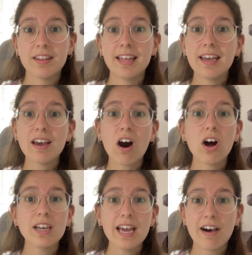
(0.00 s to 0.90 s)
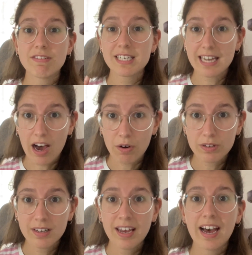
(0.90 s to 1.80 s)
They only have a
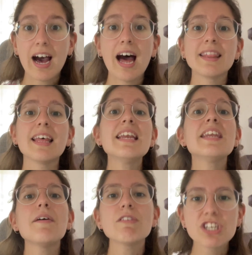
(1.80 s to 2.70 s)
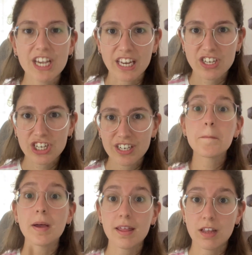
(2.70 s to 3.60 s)
sound and they never change.
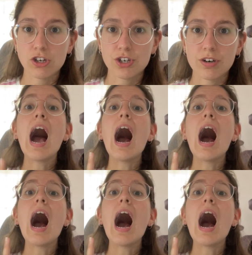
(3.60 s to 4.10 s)
Pay attention.